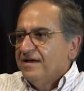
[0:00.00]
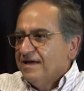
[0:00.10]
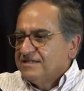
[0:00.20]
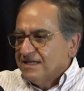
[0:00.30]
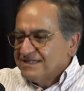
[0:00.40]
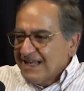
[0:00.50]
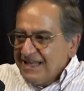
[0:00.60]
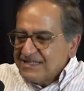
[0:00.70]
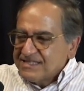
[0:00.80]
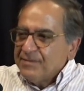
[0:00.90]
It's, it's
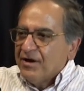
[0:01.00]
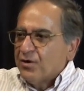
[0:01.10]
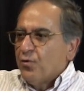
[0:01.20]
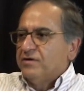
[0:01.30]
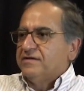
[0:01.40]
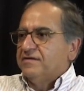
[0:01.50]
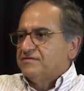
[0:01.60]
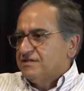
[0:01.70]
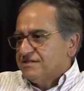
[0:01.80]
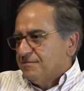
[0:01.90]
a semi-quantitative.
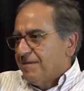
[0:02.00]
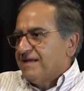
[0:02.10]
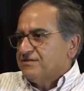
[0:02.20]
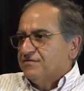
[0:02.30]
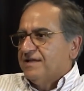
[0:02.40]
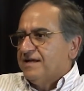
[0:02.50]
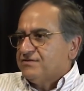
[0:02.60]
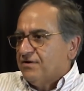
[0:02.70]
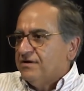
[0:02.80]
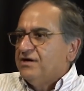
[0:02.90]
It's just the mass of the
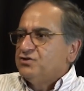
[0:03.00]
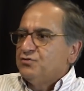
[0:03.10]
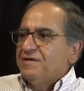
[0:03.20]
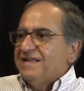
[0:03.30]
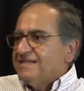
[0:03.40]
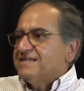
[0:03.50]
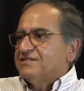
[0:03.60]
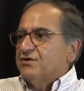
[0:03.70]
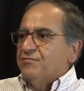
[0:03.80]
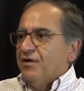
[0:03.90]
electron should be less than
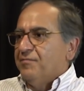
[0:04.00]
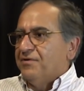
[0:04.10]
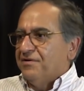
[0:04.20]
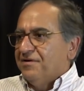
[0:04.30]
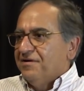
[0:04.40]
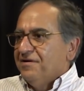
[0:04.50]
some number.